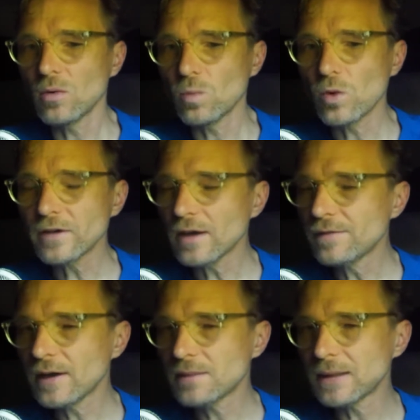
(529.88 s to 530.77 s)
what I
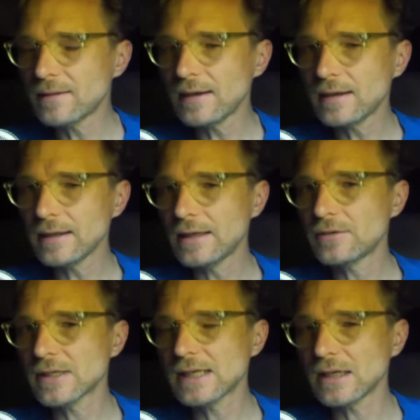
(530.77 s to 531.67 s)
find particularly
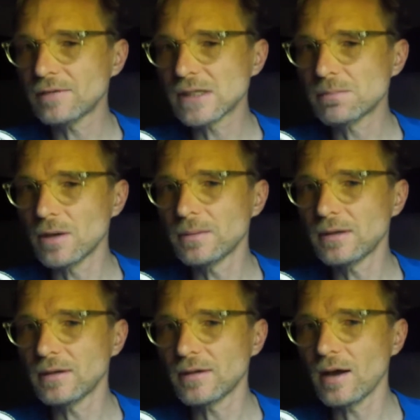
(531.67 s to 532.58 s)
interesting at this moment
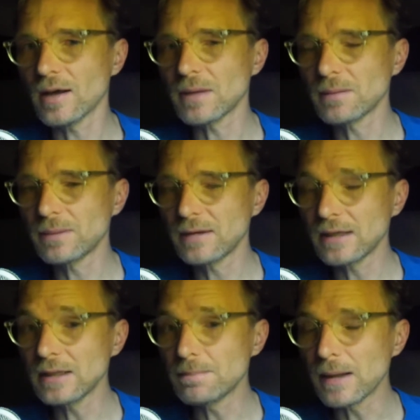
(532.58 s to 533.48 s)
in time, and
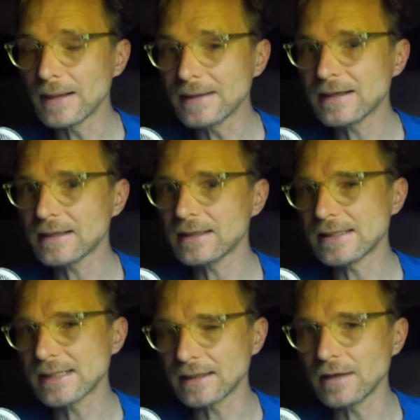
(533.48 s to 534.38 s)
particularly politically
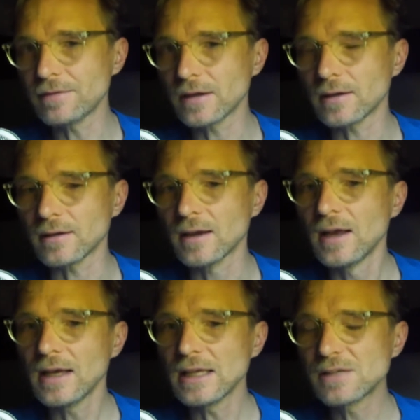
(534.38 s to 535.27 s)
significant,
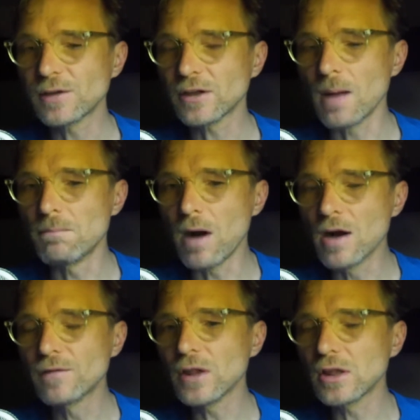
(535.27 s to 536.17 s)
is that
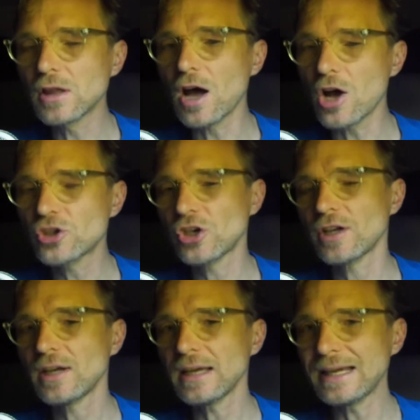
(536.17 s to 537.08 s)
among the
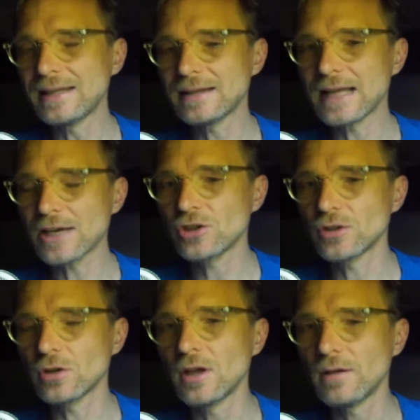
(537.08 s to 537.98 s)
larger
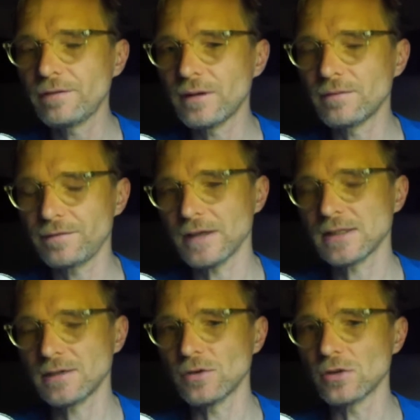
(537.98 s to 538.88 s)
international film
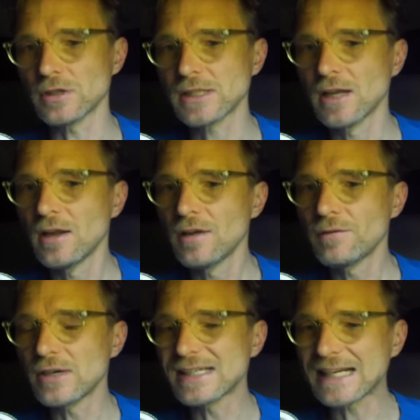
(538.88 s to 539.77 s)
festivals,
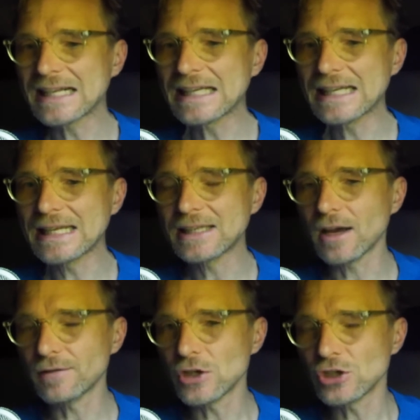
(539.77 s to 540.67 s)
there is a clear
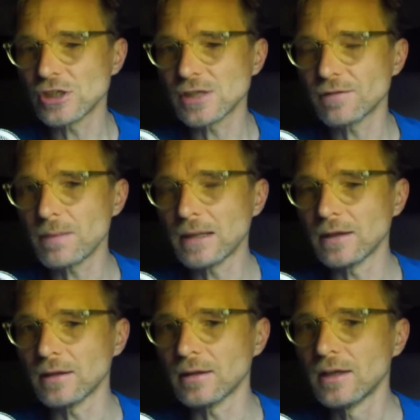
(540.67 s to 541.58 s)
divergence of
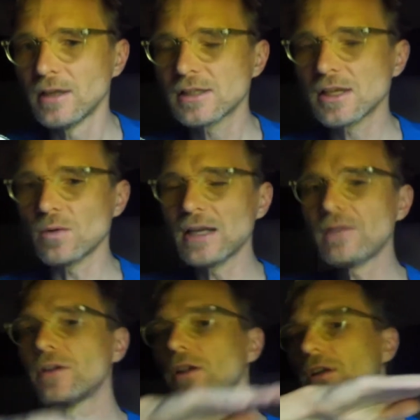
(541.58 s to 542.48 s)
opinion. So
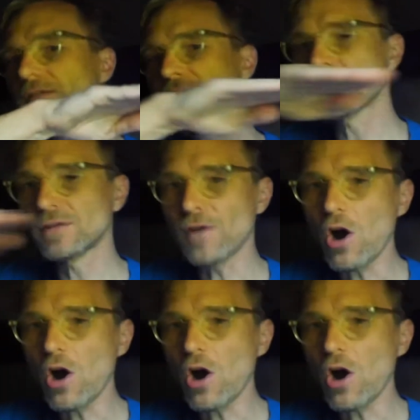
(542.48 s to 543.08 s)
even along the sort of a